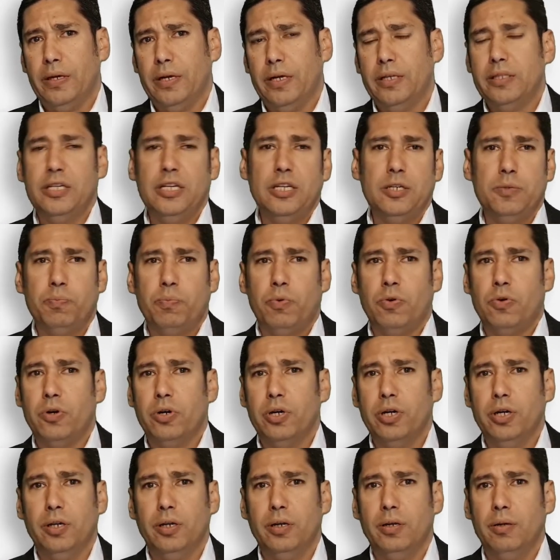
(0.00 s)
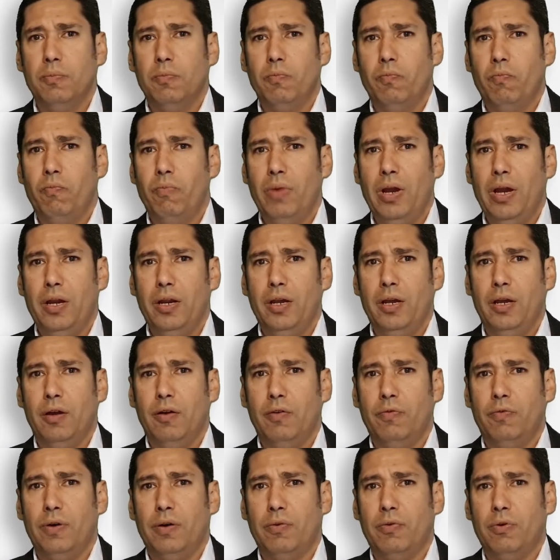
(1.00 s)
At this point, many
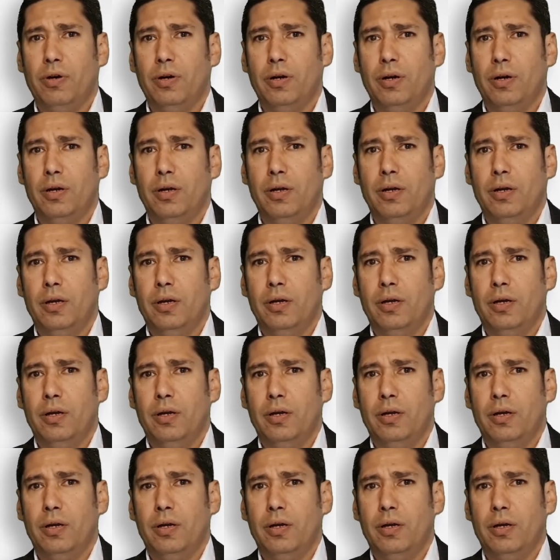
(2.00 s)
of our